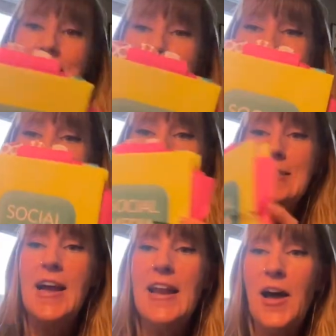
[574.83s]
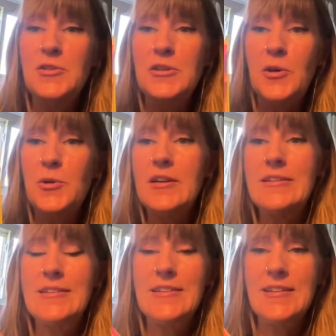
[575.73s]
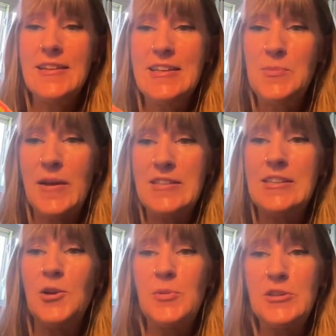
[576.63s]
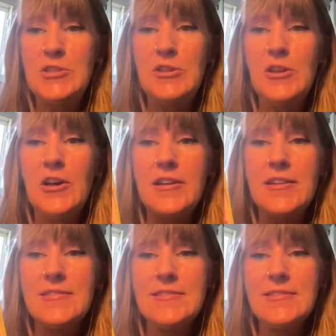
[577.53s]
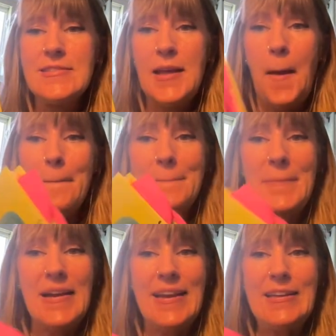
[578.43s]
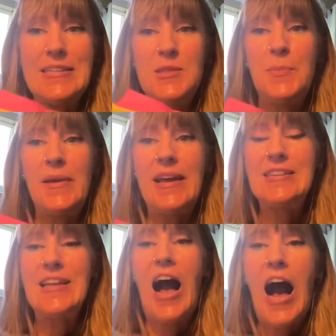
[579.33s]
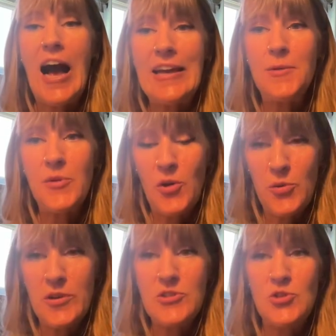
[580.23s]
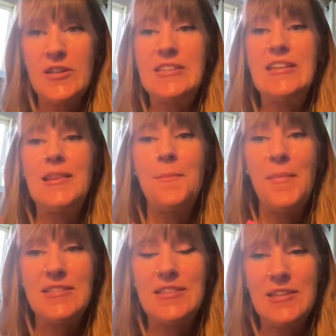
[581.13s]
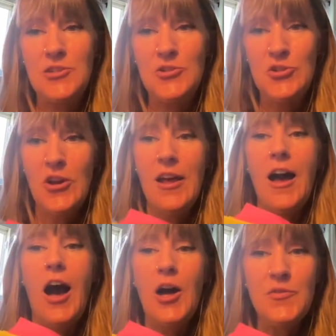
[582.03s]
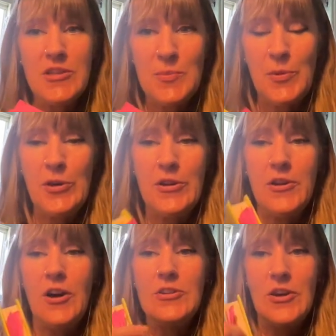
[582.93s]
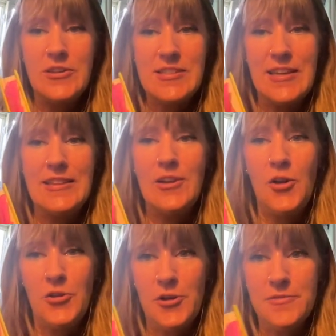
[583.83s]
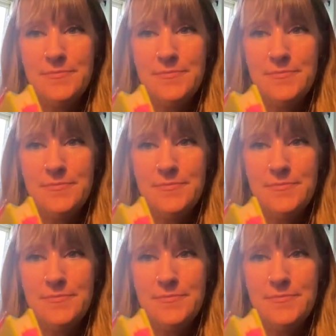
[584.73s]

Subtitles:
this is not how the court expected her book to look. But it is, because I am co-constructing the message of this book alongside the author.